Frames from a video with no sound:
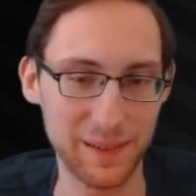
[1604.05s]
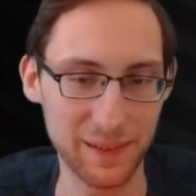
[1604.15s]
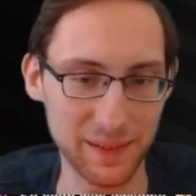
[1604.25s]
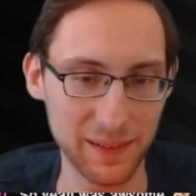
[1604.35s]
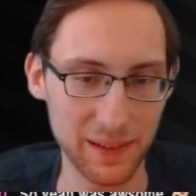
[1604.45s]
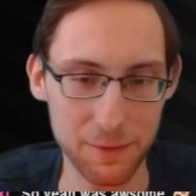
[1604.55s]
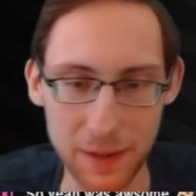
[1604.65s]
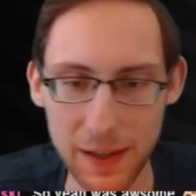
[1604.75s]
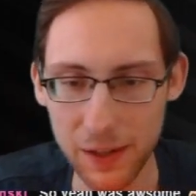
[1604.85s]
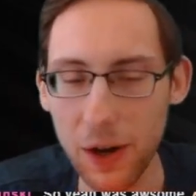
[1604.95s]
Oh,
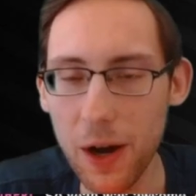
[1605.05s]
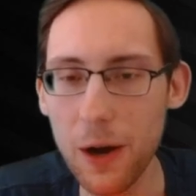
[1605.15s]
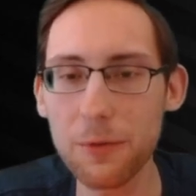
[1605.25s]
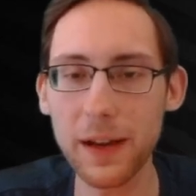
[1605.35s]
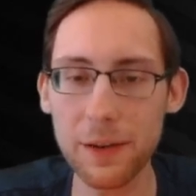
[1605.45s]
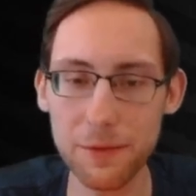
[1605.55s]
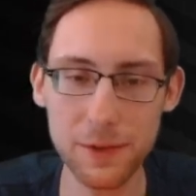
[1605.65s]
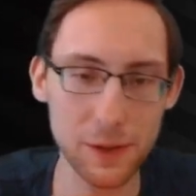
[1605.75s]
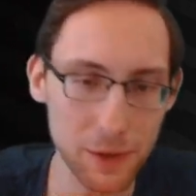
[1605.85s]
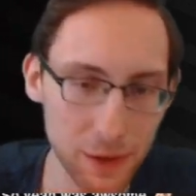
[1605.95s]
fuck off! I
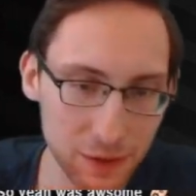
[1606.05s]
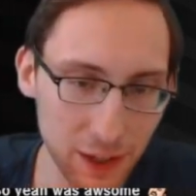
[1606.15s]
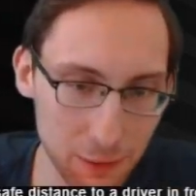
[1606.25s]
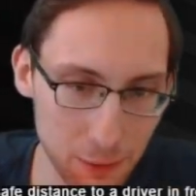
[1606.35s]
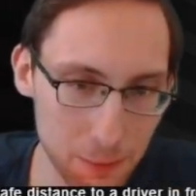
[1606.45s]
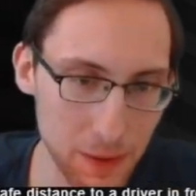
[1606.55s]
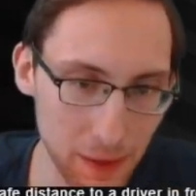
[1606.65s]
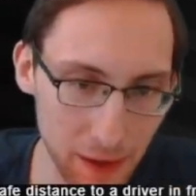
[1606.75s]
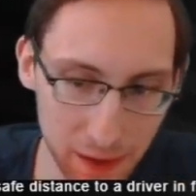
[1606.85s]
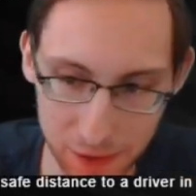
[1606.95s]
even knew this guy would be
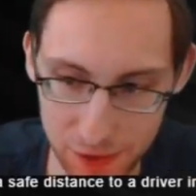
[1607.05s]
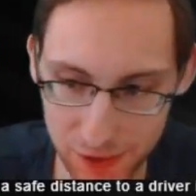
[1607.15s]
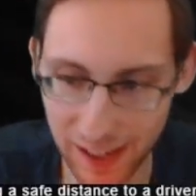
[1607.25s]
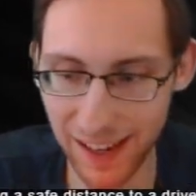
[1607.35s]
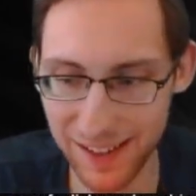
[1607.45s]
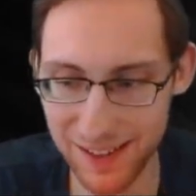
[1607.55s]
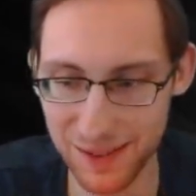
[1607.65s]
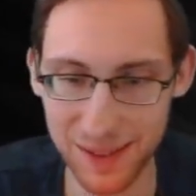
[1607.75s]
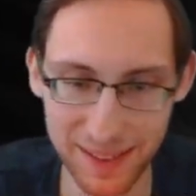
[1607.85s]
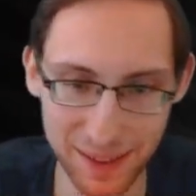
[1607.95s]
there! You just can't
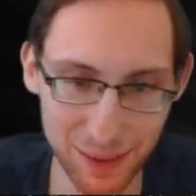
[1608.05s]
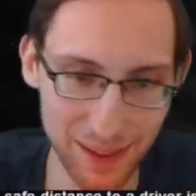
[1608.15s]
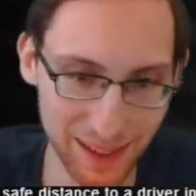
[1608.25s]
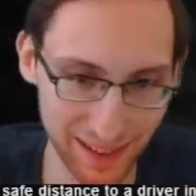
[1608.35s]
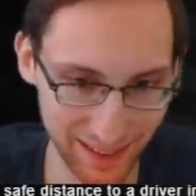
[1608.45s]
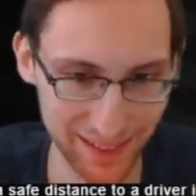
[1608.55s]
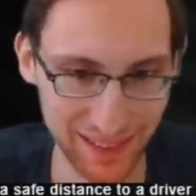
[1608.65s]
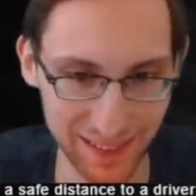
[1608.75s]
do anything!